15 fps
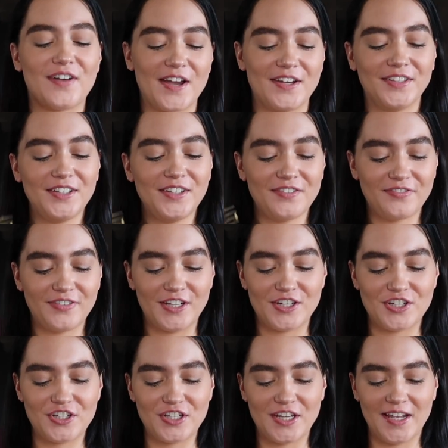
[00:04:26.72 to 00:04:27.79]
finally
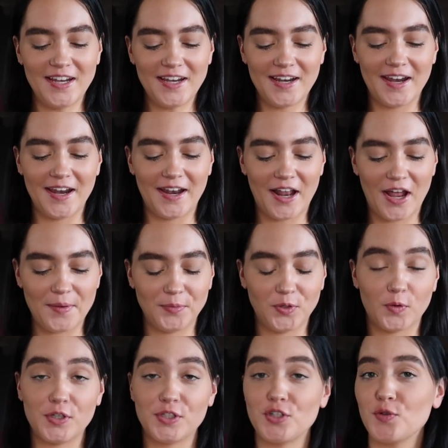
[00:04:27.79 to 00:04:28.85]
finished it, and I'm
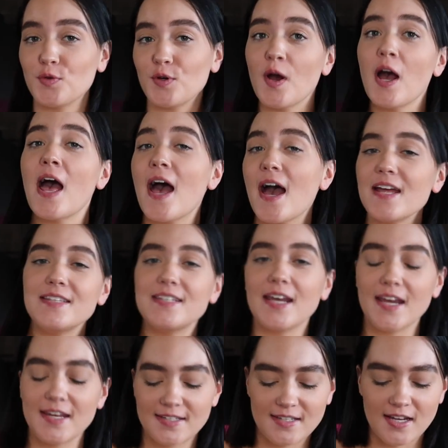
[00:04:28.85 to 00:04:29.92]
going to do a
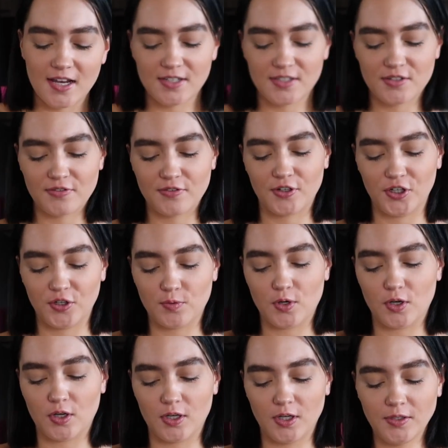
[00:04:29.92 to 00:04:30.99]
taste test for you
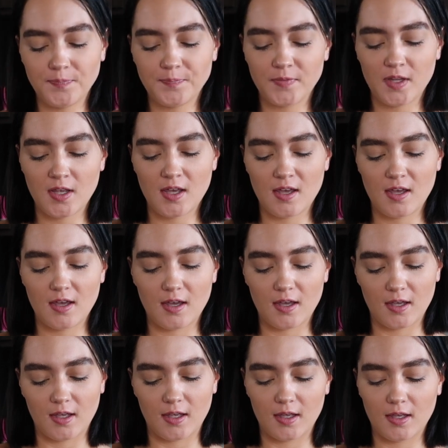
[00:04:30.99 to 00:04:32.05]
all.
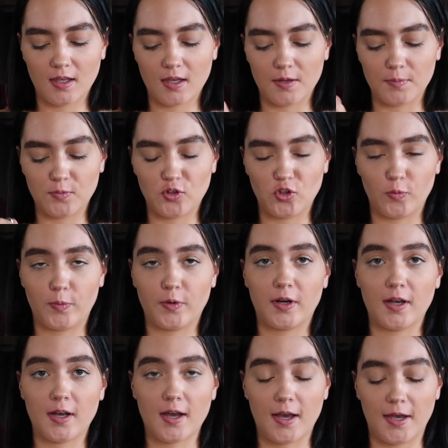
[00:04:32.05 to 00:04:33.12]
I'm
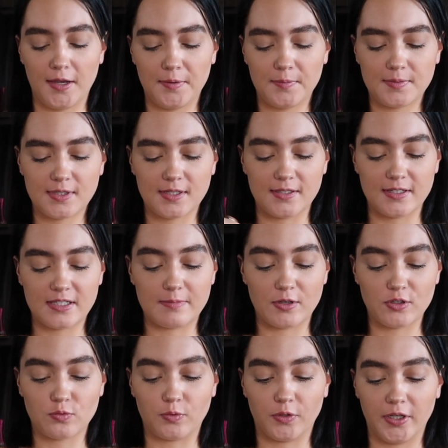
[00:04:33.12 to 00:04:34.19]
super hyped because it
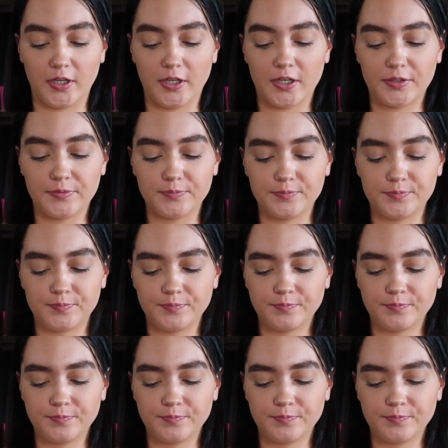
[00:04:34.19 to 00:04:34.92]
smells really good.